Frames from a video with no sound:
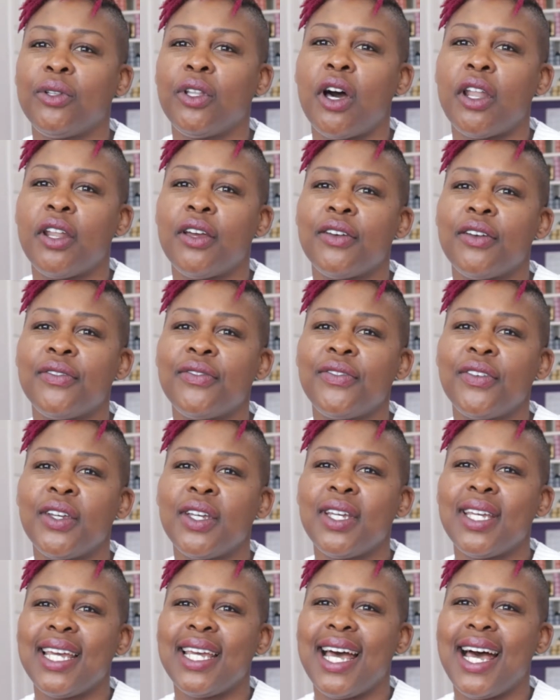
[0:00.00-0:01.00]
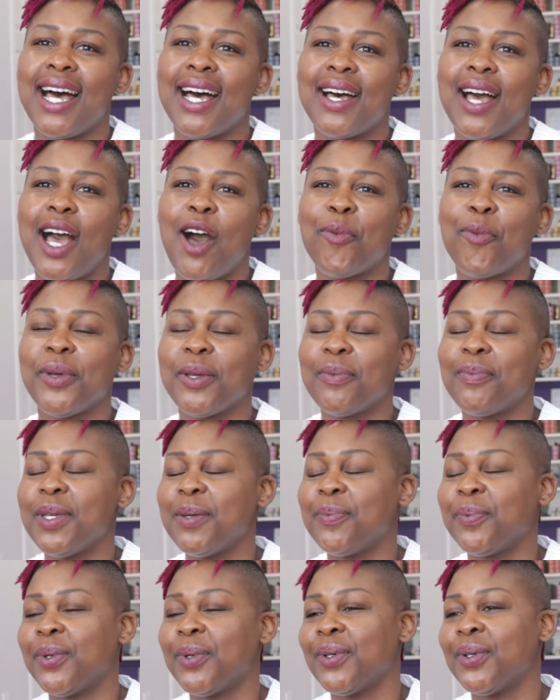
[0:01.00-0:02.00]
lot of helping
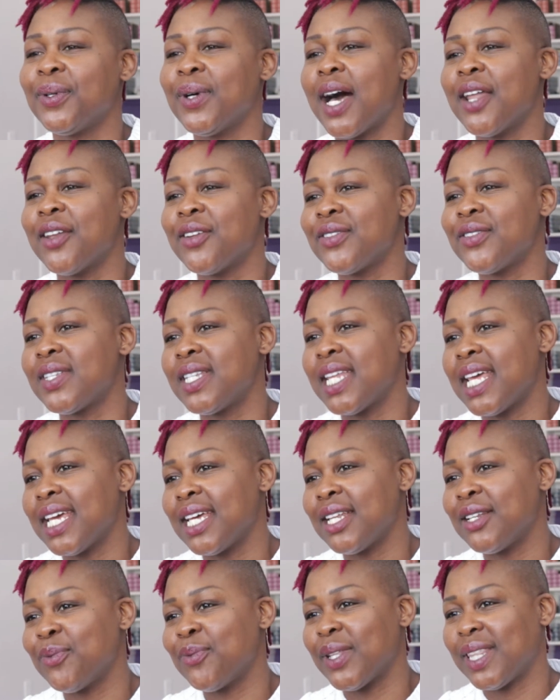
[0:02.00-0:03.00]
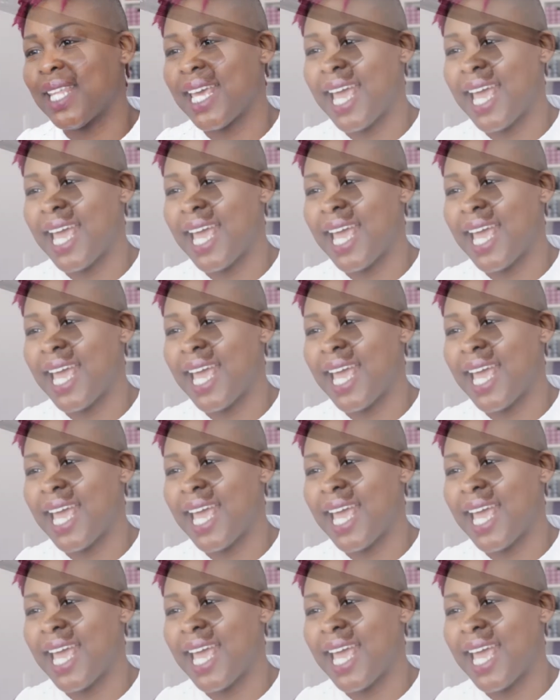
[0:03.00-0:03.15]
people understand what